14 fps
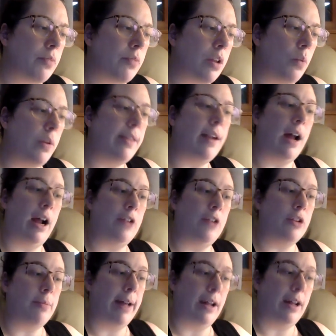within
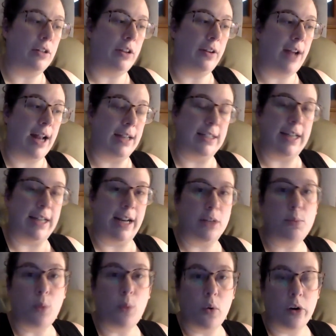100 miles of the United States
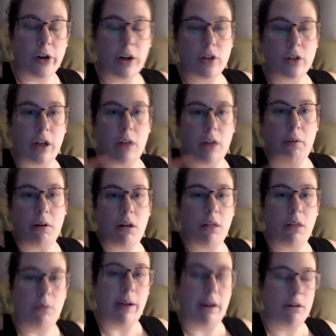border, so going all the
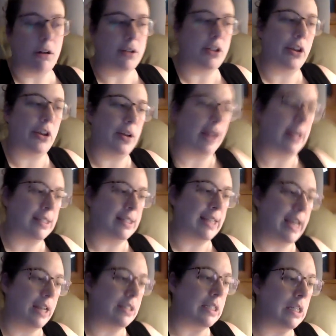way across the United
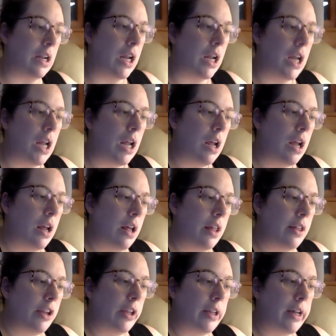States.
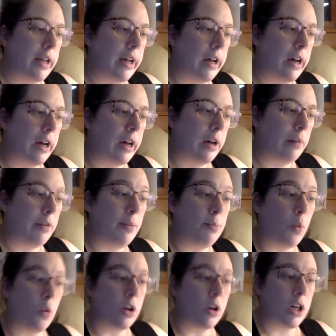The
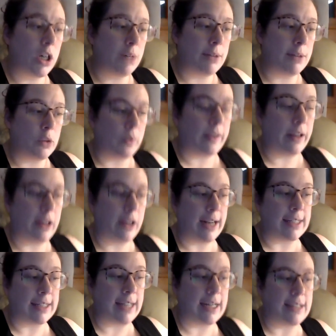border between the United
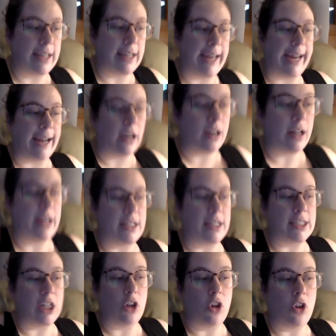States and Canada is
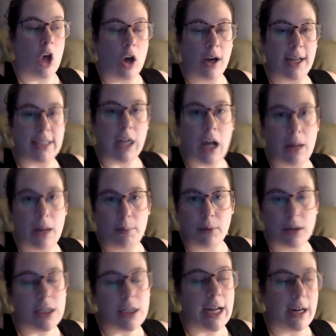the longest
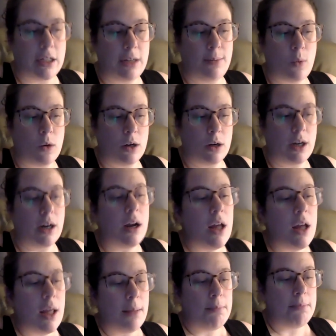unprotected border,
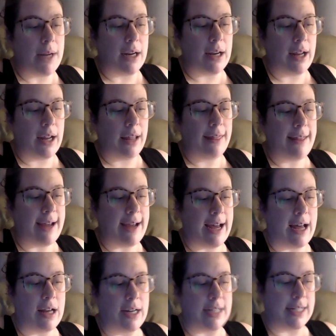meaning
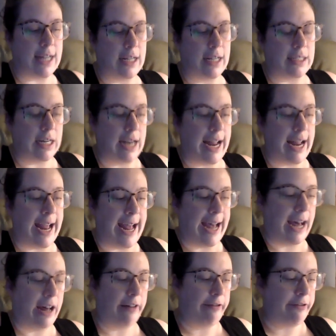that it doesn't
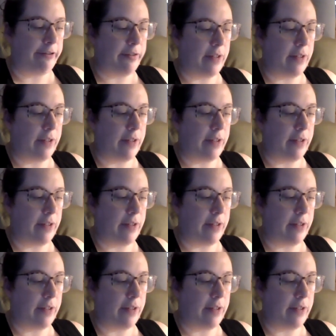have